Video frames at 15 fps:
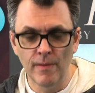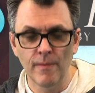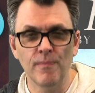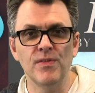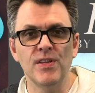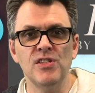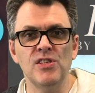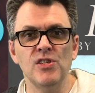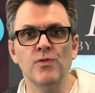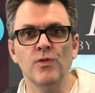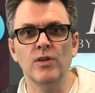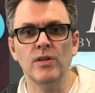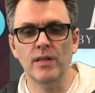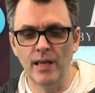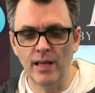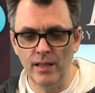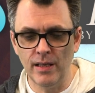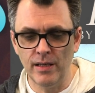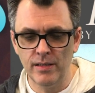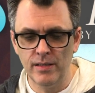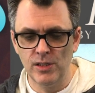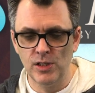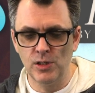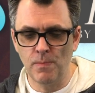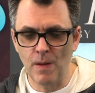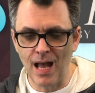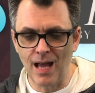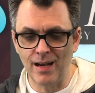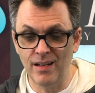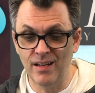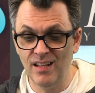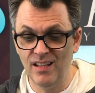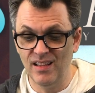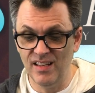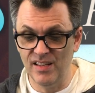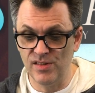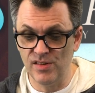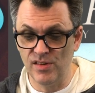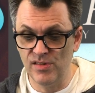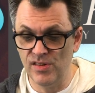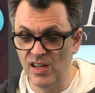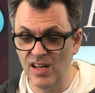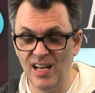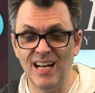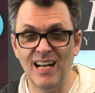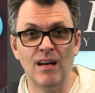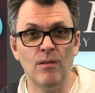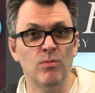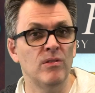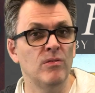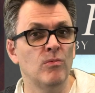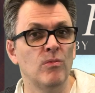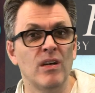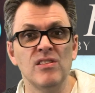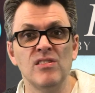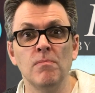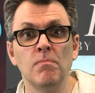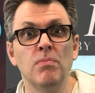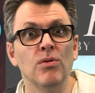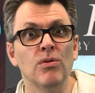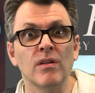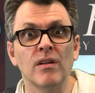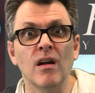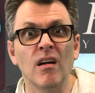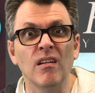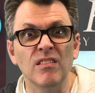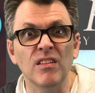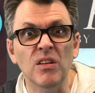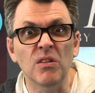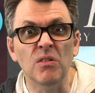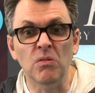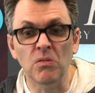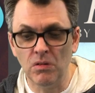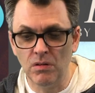This is for yellow, spotted lizards. I wouldn't waste a bullet on you.